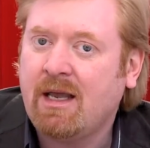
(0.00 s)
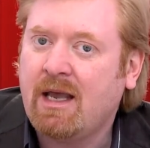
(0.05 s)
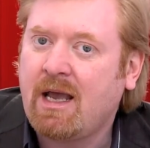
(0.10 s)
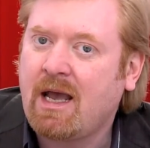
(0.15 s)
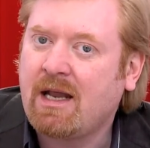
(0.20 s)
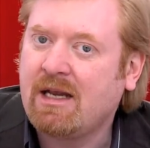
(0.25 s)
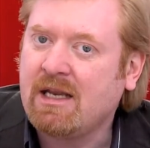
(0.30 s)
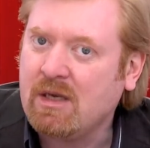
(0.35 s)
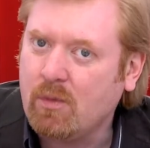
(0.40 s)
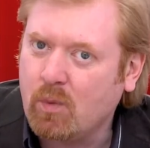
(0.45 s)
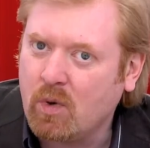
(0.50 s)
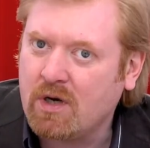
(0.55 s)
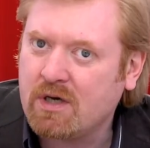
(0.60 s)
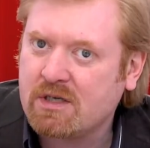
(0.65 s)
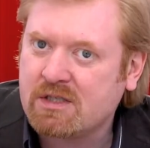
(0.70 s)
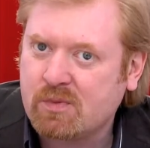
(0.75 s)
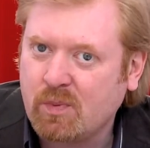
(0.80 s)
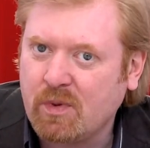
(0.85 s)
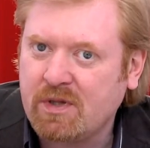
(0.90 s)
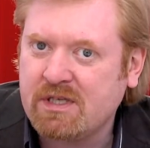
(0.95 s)
And he
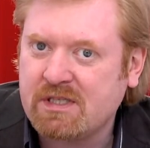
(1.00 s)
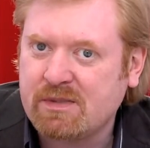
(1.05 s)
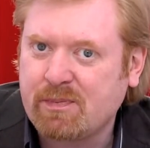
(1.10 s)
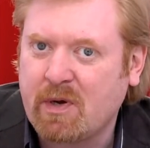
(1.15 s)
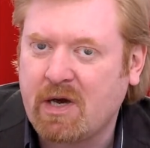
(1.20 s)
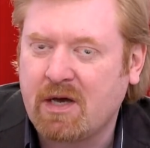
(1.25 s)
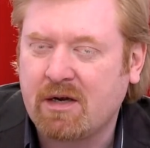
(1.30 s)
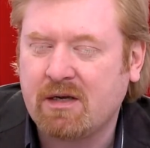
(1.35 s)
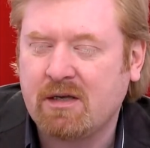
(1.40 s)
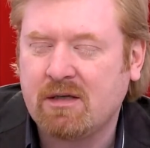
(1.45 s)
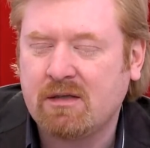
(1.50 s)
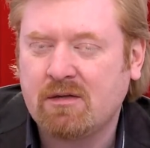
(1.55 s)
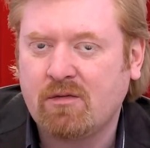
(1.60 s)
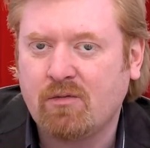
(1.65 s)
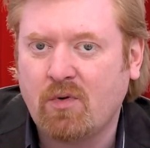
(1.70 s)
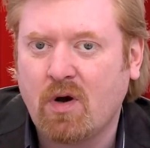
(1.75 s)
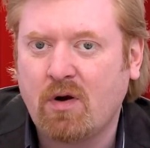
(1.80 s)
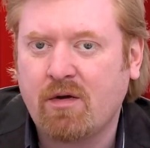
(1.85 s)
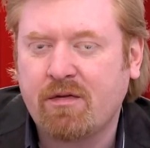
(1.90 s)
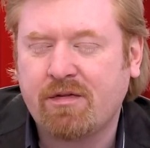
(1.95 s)
works with his partner,
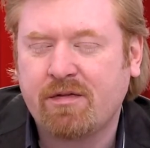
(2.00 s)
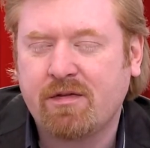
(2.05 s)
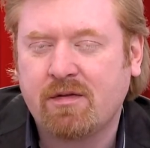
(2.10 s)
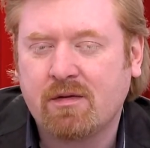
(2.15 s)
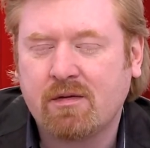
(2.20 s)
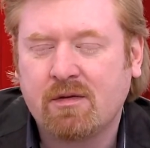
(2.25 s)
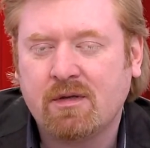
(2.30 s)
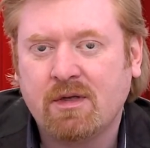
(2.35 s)
Roth,